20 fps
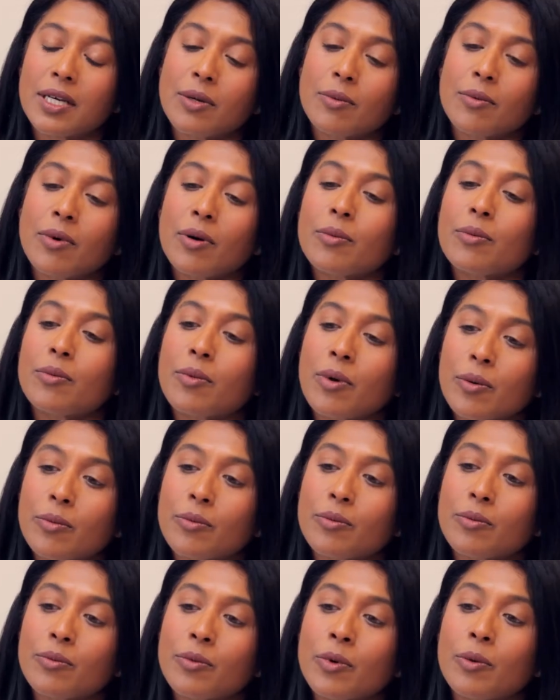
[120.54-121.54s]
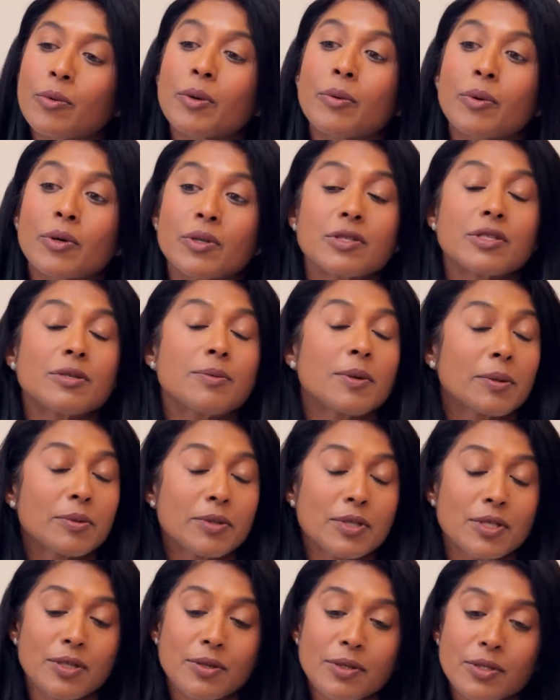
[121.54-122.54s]
What we want to be able
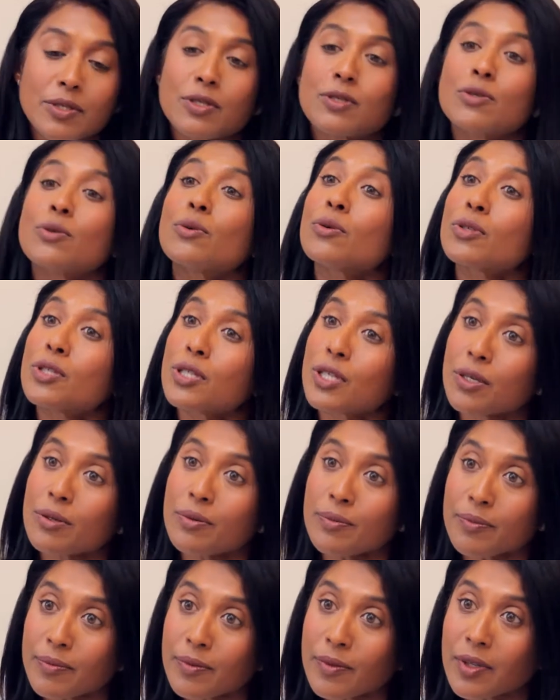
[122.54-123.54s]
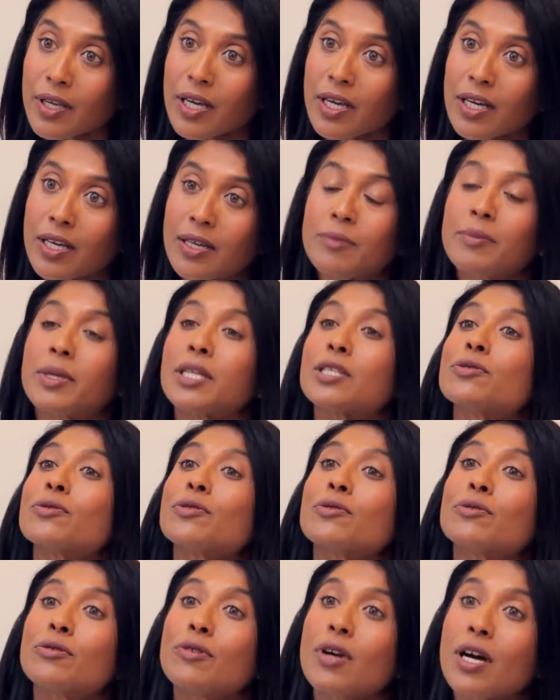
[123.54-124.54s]
to do is to talk to you and make sure
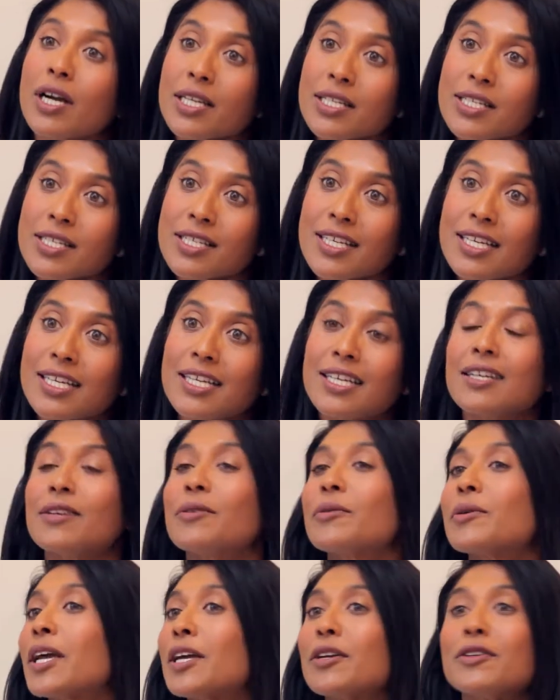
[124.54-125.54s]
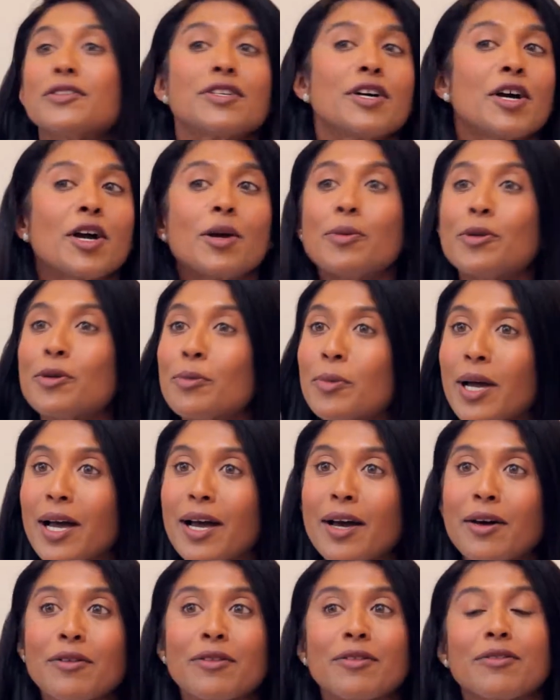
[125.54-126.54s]
you're all right, get you to open your
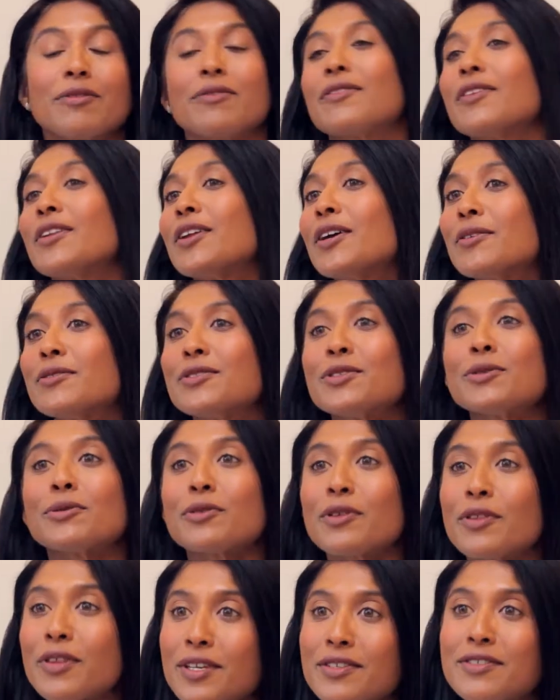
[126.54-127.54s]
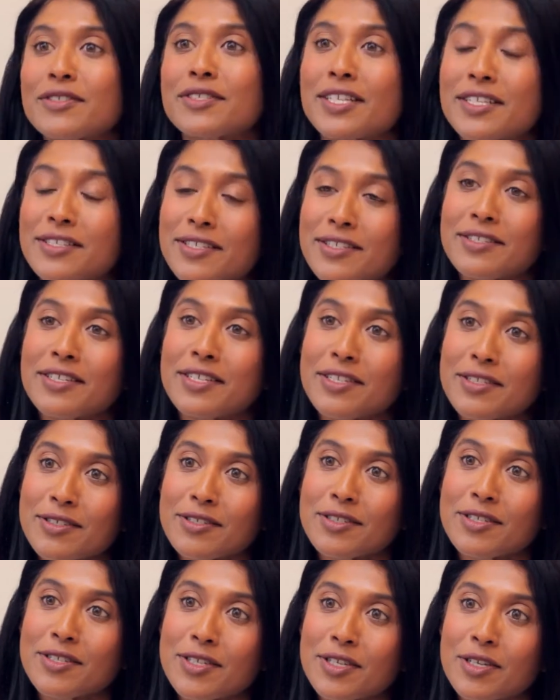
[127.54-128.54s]
mouth, you know, do all the things that dentists need you
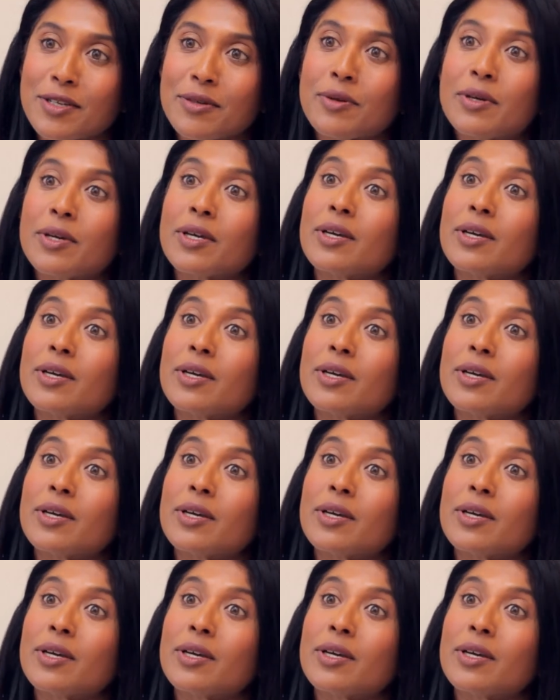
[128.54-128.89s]
to do,